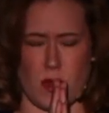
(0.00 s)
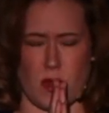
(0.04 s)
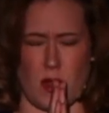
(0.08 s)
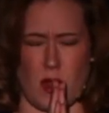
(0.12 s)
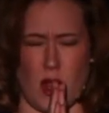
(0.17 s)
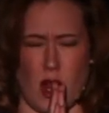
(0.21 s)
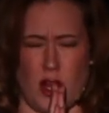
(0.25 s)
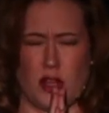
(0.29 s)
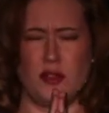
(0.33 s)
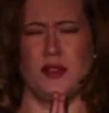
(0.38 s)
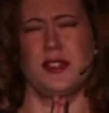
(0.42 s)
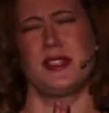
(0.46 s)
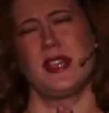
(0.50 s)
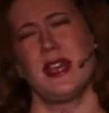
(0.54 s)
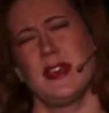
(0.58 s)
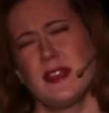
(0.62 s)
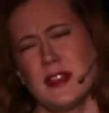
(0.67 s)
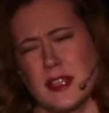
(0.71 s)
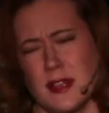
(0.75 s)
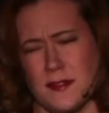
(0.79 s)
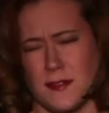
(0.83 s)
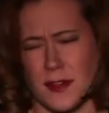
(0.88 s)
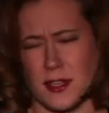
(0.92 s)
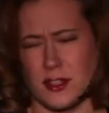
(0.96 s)
Are you saying
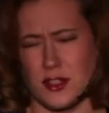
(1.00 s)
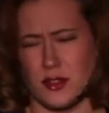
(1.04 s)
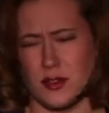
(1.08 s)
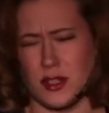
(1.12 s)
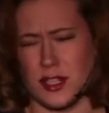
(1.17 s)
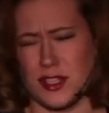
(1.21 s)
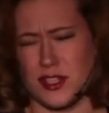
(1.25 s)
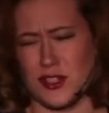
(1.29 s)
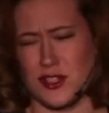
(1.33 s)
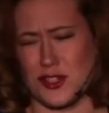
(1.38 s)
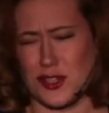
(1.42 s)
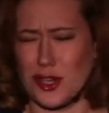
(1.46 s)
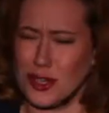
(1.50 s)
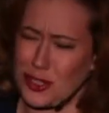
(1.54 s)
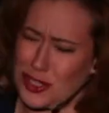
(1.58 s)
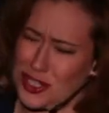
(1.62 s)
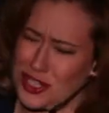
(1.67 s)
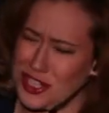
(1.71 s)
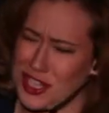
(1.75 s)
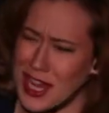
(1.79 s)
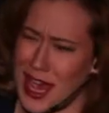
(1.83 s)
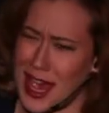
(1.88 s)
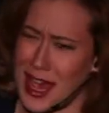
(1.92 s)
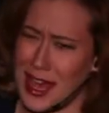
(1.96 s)
that if I do this search,
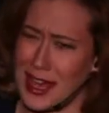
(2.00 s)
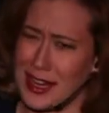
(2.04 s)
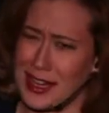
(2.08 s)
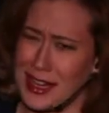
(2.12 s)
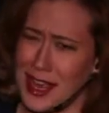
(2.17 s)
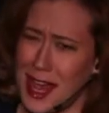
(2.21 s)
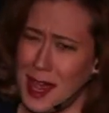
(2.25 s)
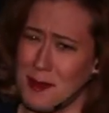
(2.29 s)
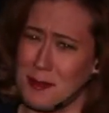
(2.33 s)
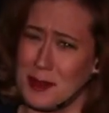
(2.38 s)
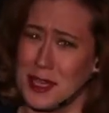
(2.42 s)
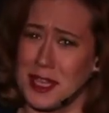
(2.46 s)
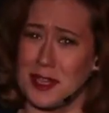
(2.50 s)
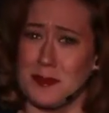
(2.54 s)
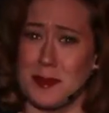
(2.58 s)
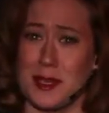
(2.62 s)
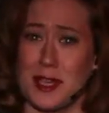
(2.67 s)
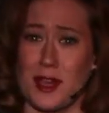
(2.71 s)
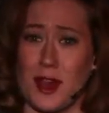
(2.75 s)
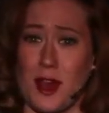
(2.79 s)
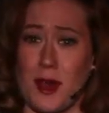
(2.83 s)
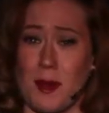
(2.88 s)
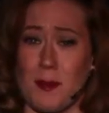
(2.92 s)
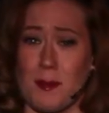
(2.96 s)
Dad, I'm going to
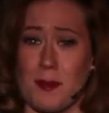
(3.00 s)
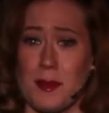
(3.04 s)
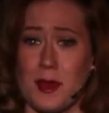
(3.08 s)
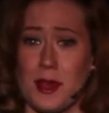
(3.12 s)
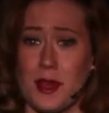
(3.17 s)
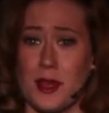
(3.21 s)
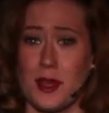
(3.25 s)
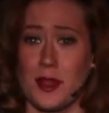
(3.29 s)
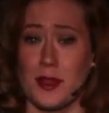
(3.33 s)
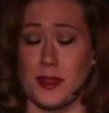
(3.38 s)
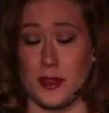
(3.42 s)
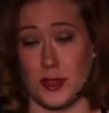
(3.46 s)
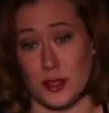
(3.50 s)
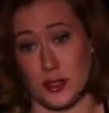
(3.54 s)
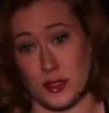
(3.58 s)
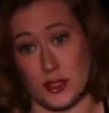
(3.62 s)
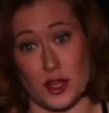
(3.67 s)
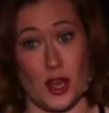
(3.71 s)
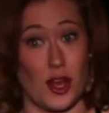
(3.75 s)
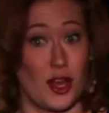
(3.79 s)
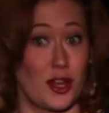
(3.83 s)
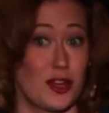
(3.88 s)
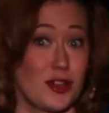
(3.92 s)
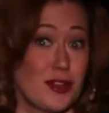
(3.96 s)
become the
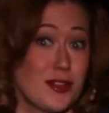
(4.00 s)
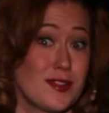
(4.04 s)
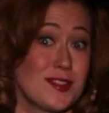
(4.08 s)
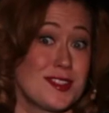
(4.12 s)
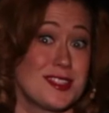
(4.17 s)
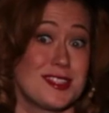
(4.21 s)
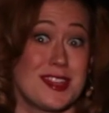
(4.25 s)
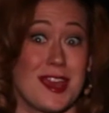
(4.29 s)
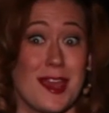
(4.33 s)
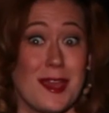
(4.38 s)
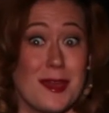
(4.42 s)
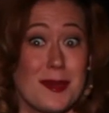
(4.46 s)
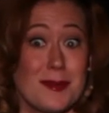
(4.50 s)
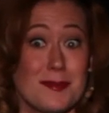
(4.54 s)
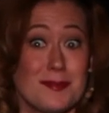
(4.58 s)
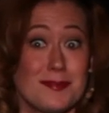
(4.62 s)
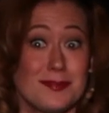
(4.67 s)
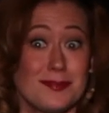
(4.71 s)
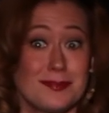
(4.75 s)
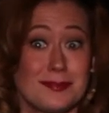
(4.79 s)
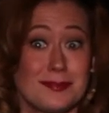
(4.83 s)
daughter of Sam?